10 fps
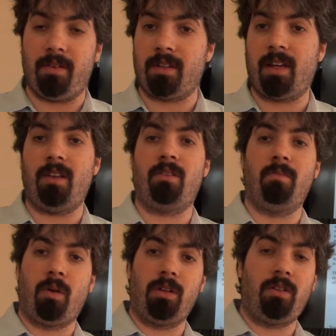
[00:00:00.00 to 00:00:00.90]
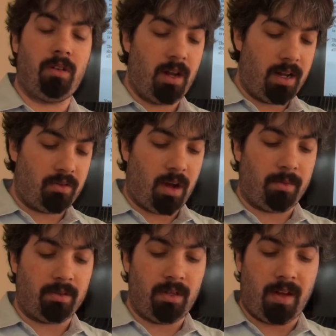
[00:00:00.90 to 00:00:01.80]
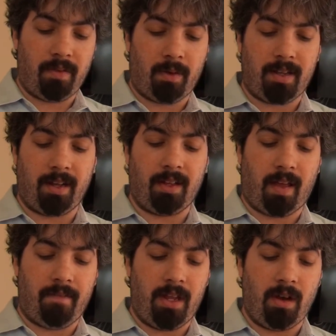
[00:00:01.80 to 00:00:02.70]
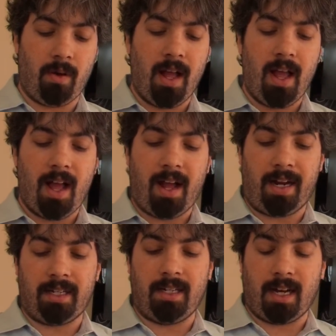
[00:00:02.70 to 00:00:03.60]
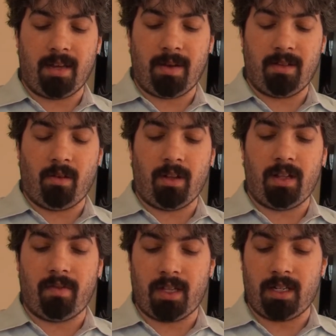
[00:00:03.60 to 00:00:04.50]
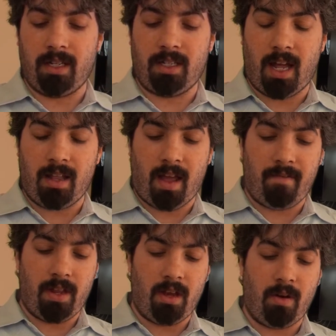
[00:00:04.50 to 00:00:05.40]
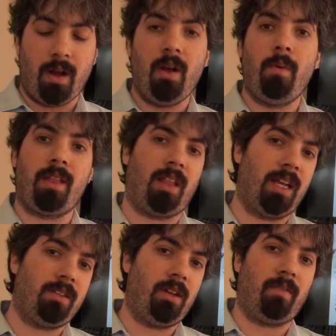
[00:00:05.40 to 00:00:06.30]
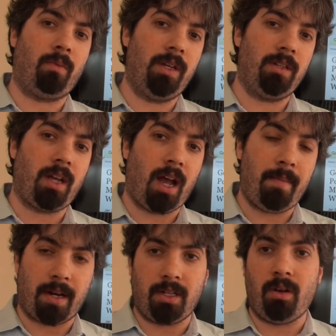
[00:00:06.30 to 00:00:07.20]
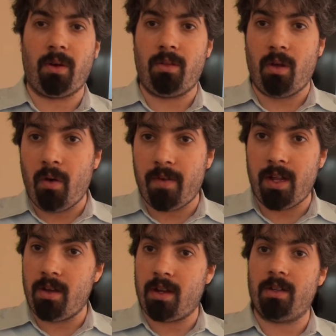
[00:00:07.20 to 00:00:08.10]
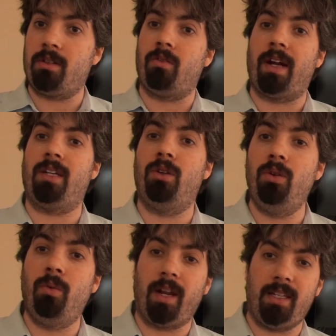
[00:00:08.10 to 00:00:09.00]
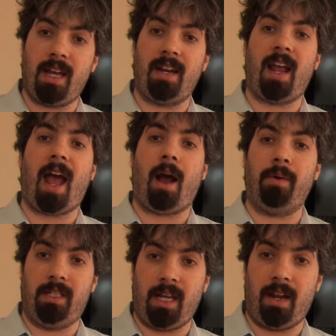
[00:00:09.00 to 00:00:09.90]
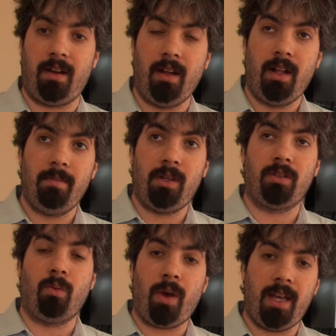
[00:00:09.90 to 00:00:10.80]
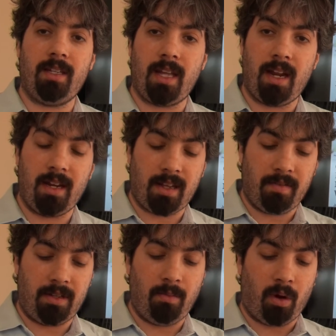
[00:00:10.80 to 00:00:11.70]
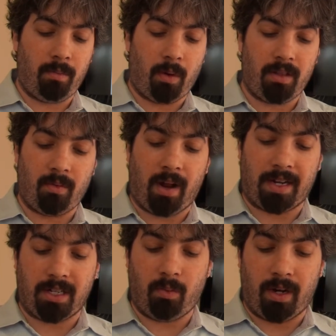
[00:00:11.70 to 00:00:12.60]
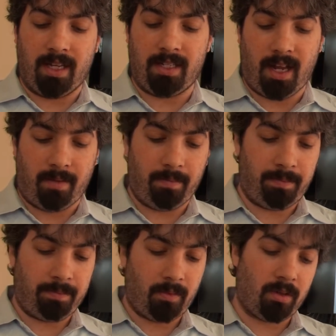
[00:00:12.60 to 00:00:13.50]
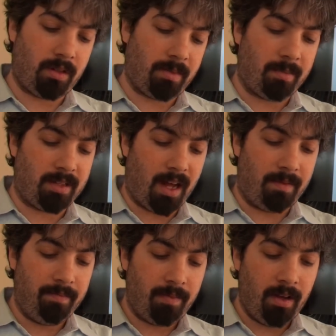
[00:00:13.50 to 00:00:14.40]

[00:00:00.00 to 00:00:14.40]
It's going to get you to more uh, trouble. So you definitely want to take a look at that video. I actually document all the different things he said in that video with links so you don't have to waste your time actually going through the whole video. You can just go right to what he said and how he said it. Because the way he said it is obviously more important than actually what he said. Or sometimes not.